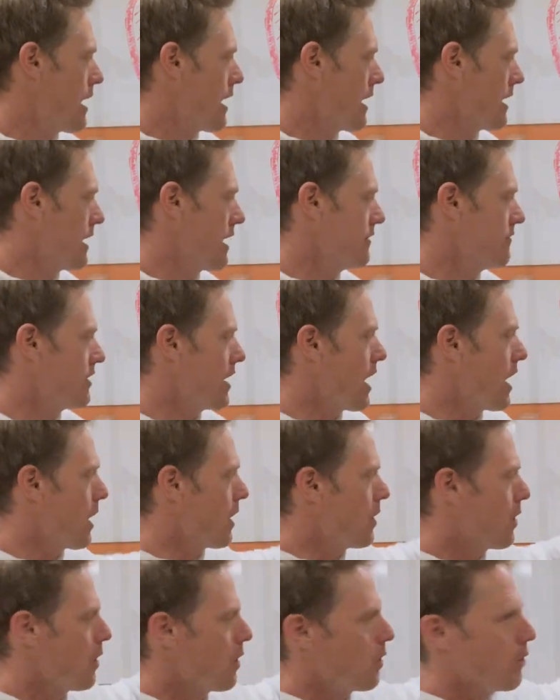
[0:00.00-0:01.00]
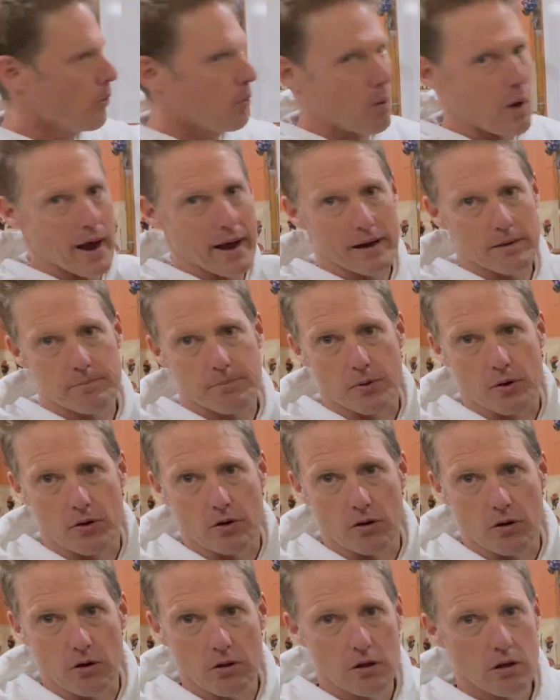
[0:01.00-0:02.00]
and I've got white
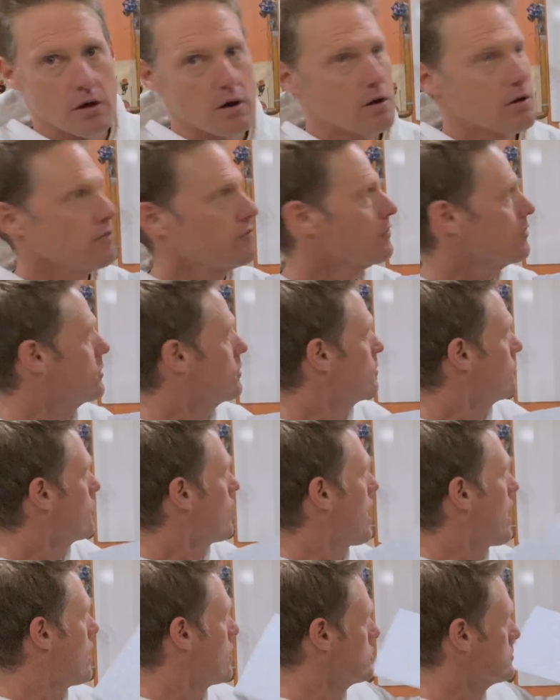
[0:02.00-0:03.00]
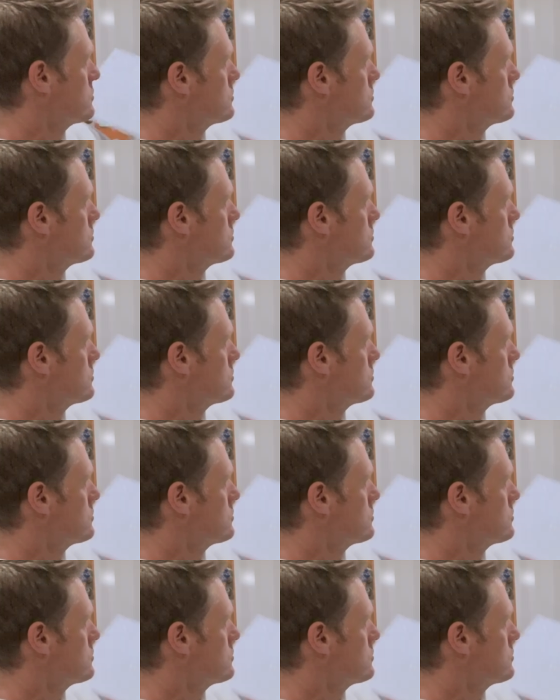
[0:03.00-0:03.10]
pearl for the round